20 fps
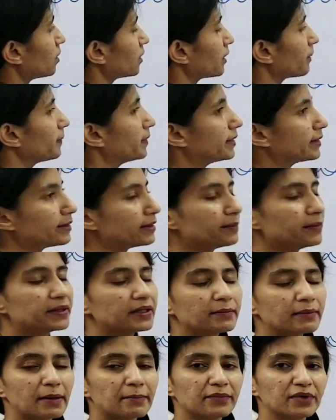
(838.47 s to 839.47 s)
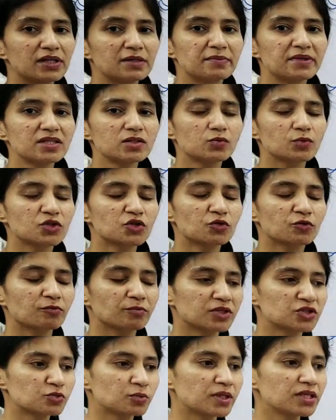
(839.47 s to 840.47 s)
Delimiting membrane means
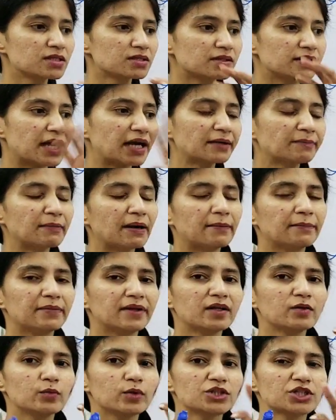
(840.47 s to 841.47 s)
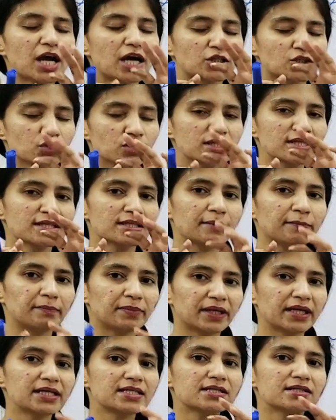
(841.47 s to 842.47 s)
which means that membrane which actually
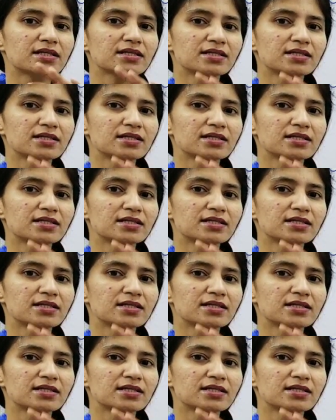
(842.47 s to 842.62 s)
separates